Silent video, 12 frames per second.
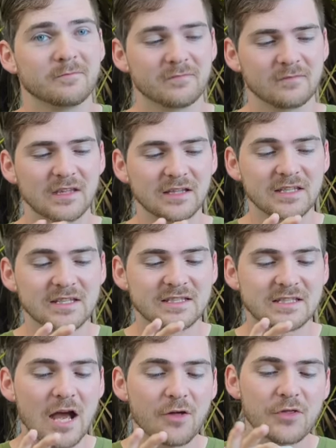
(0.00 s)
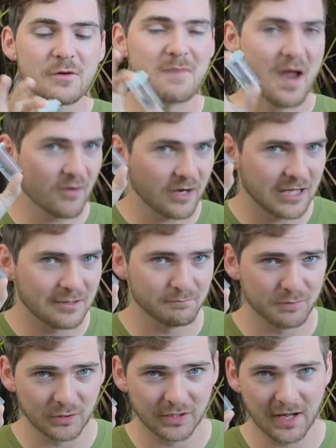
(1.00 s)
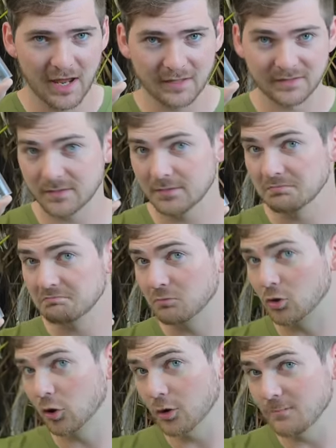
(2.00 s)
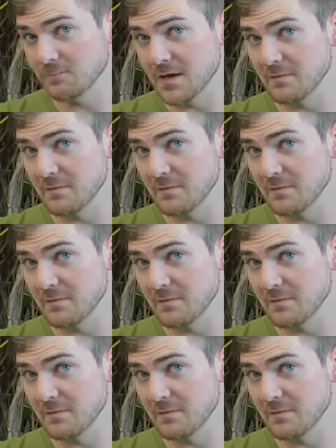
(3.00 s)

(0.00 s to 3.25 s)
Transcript: that these South American bullet ants could be